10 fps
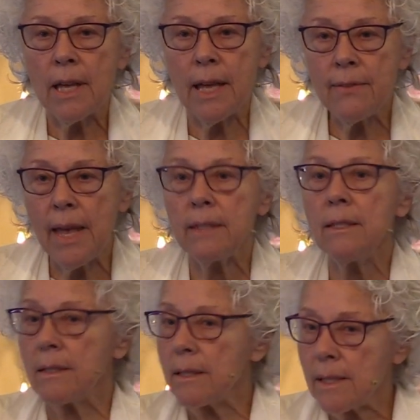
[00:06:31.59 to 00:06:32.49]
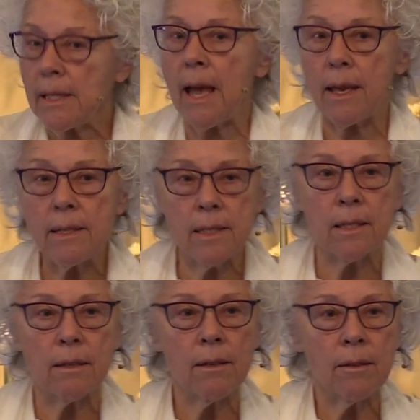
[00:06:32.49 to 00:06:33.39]
And then
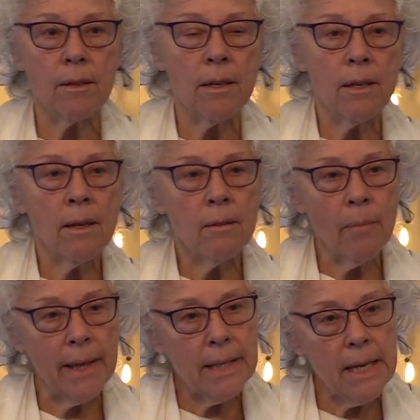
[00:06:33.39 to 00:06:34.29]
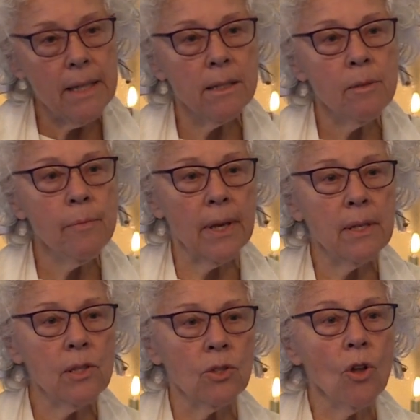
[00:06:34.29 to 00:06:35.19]
says, My kingdom
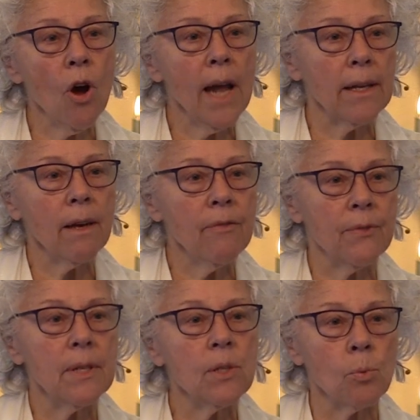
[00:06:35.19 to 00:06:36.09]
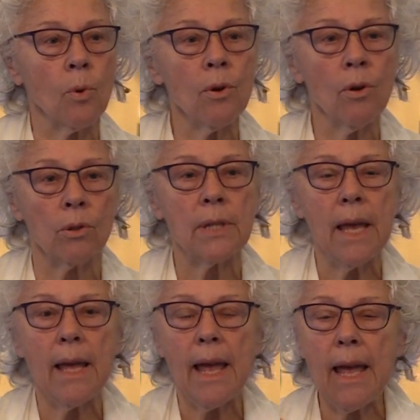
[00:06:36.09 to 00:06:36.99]
is not of this world,
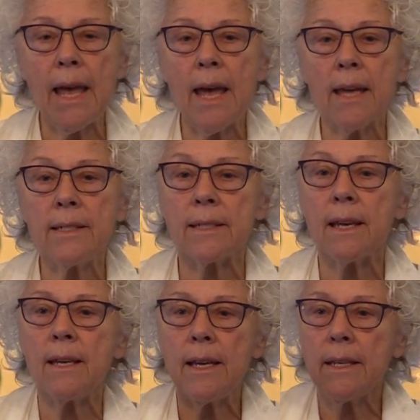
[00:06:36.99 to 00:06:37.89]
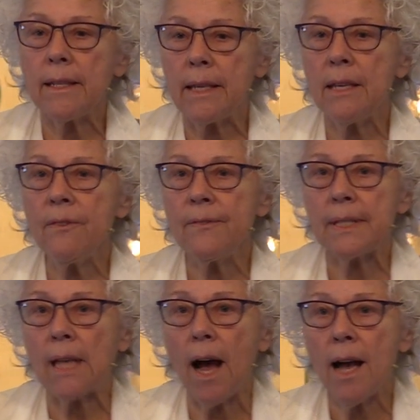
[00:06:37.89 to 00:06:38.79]
and
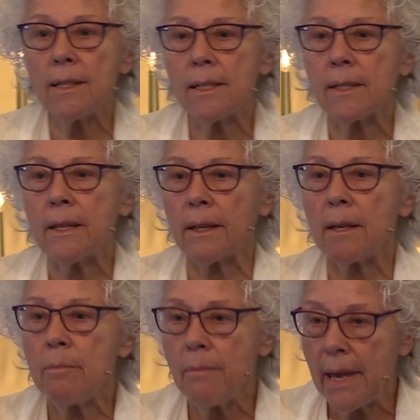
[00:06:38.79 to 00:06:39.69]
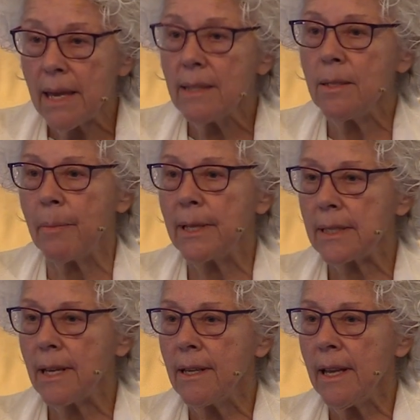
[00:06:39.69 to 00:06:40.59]
gives us the
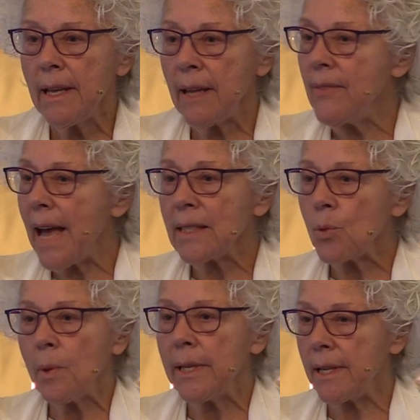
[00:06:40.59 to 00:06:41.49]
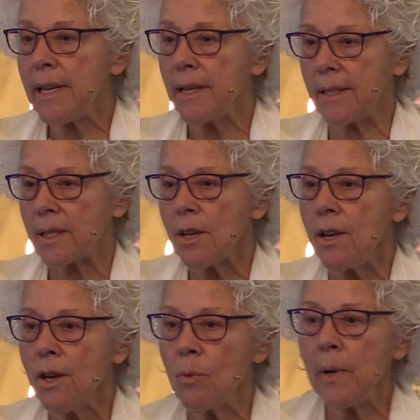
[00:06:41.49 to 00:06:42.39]
commandment. And that's what it is
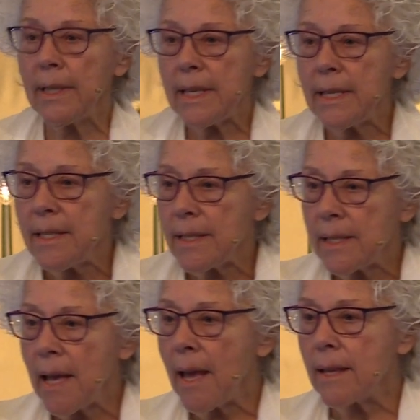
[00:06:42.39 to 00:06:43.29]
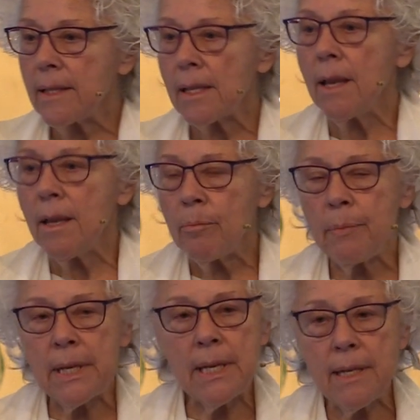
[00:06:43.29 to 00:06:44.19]
when he says,
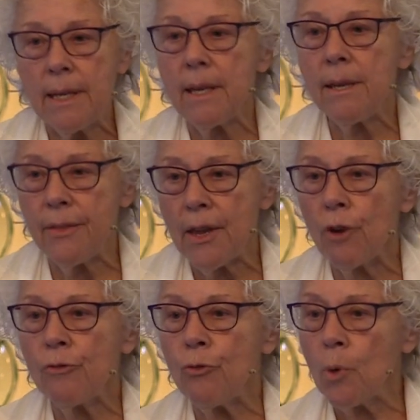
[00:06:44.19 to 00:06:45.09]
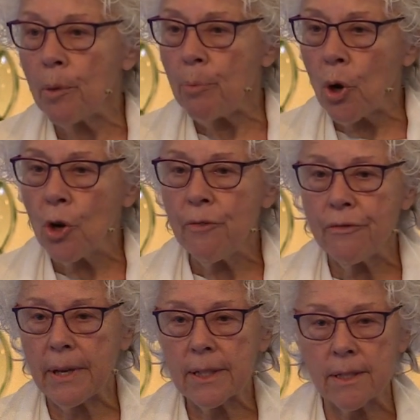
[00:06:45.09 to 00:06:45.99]
Be ye therefore
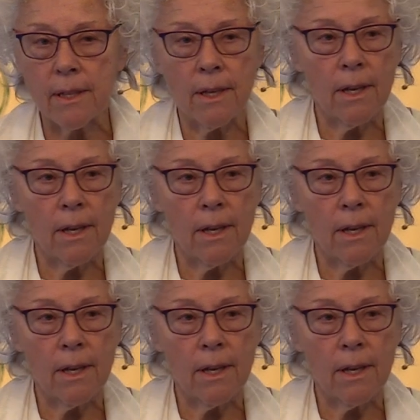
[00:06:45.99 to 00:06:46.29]
perfect,